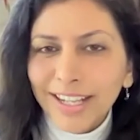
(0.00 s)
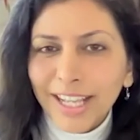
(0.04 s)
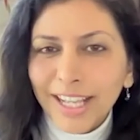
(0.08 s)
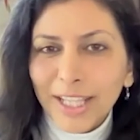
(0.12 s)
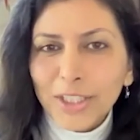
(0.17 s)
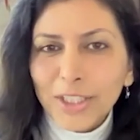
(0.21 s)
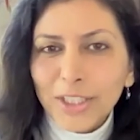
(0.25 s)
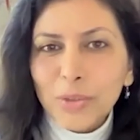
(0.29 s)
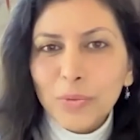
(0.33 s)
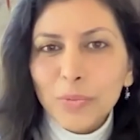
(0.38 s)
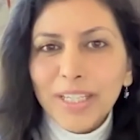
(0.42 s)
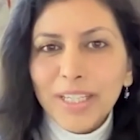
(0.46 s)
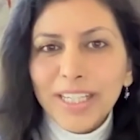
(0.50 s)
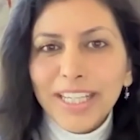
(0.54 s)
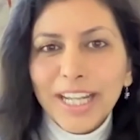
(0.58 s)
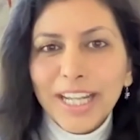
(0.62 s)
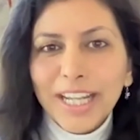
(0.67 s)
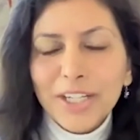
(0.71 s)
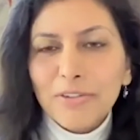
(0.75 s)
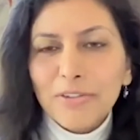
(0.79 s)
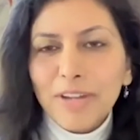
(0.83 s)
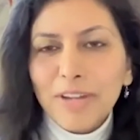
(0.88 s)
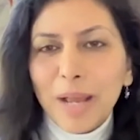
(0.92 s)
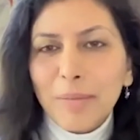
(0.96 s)
And so we
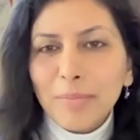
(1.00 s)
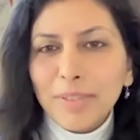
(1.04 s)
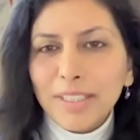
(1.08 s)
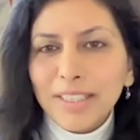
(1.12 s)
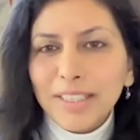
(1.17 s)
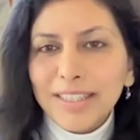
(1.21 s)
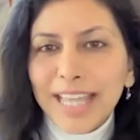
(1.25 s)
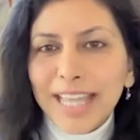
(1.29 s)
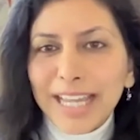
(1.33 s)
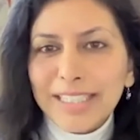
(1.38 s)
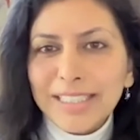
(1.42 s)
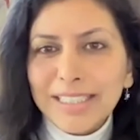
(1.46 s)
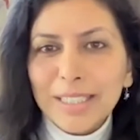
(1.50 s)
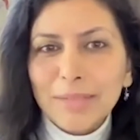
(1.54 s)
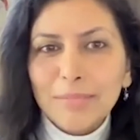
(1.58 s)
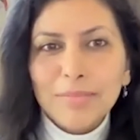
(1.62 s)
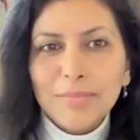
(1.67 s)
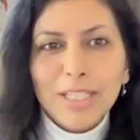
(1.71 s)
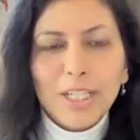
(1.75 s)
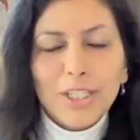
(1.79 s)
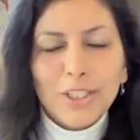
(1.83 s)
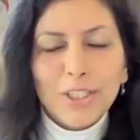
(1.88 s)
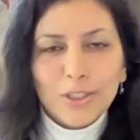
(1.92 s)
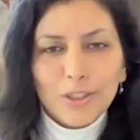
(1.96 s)
get trapped in that
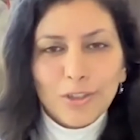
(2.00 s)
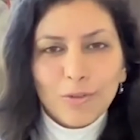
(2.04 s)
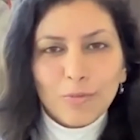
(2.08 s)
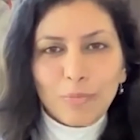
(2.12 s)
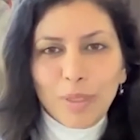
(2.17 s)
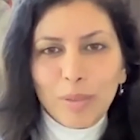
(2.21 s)
temptation of